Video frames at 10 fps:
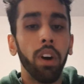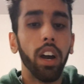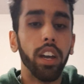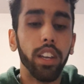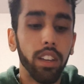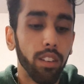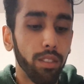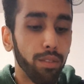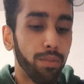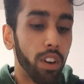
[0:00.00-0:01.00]
my
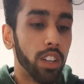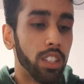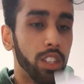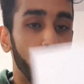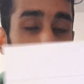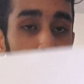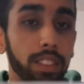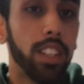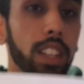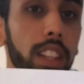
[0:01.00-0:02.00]
first
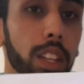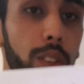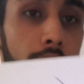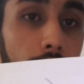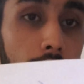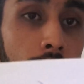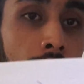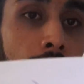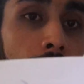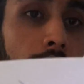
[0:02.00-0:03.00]
draft. This here,
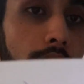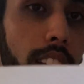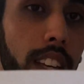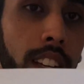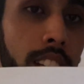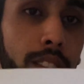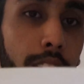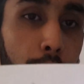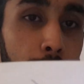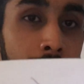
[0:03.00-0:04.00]
it's even
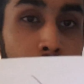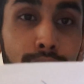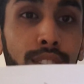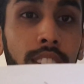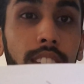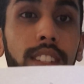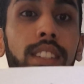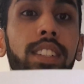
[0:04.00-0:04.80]
a complete different